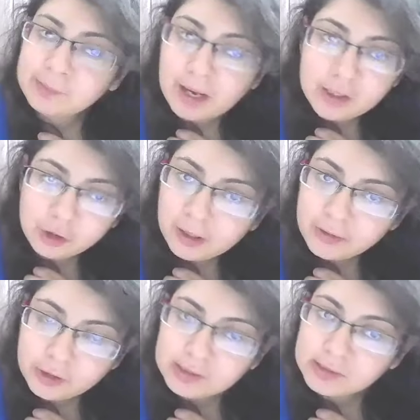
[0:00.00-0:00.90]
Spanish
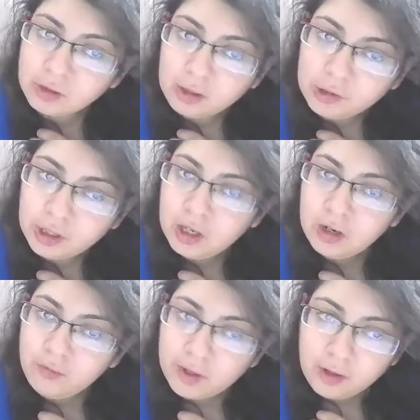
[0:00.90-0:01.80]
tragedy is not
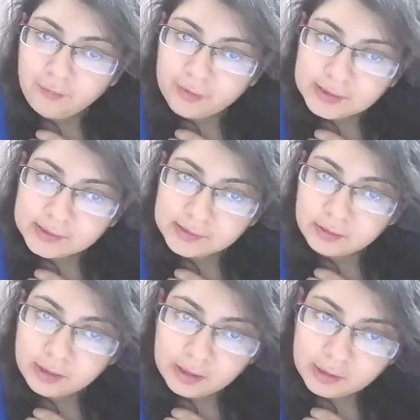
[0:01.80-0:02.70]
one of his
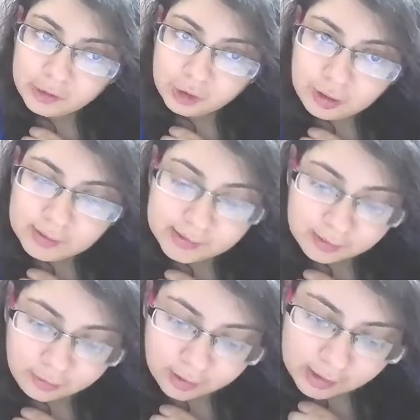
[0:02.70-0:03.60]

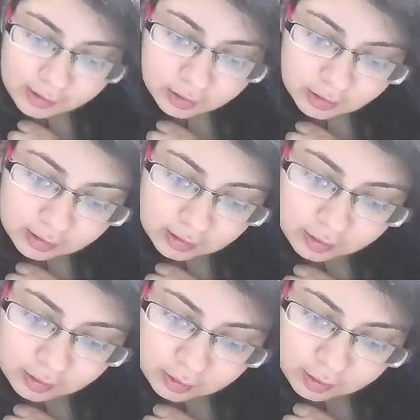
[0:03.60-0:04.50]
creations, right?
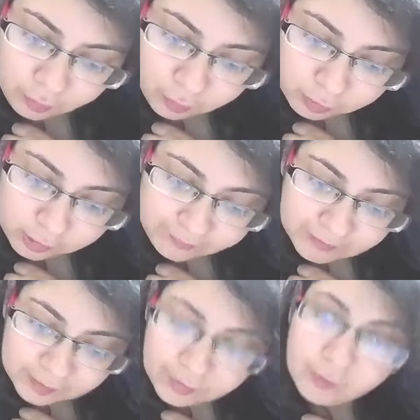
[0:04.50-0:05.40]
The Wounds
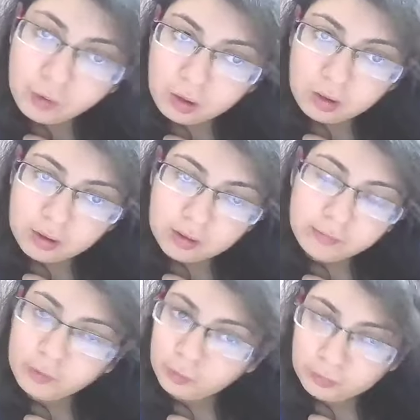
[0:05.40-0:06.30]
of Civil War.
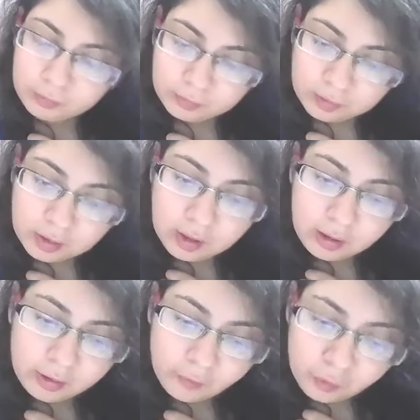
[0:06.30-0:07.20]
No.
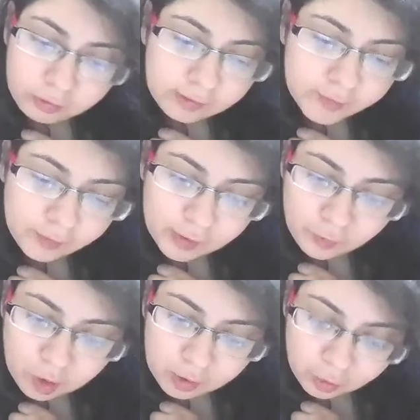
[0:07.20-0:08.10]
The Wounds of
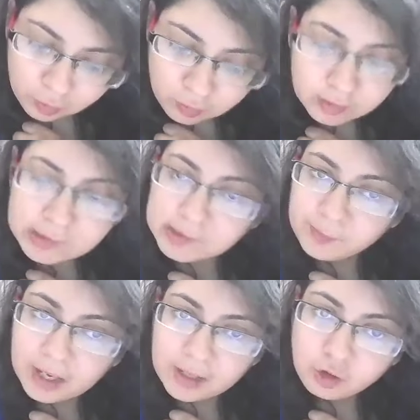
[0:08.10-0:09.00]
Civil War, no. The
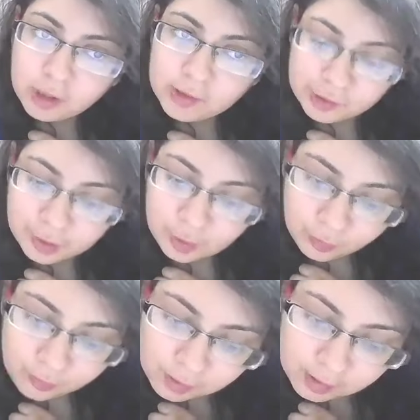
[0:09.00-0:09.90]
Spanish tragedy,
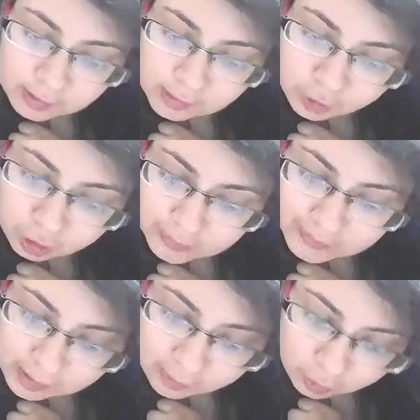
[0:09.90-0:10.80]
no.
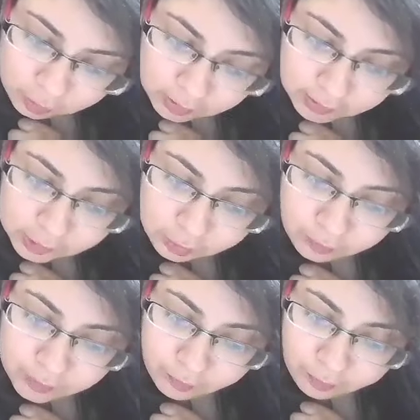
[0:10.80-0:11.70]
Jocasta, no. So
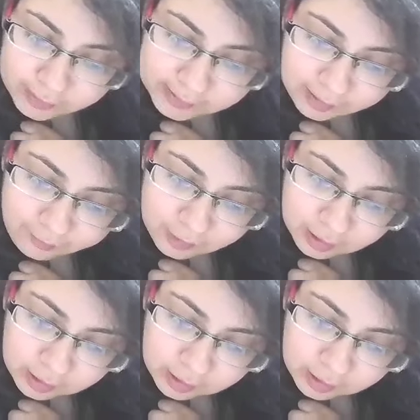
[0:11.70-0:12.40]
what is left?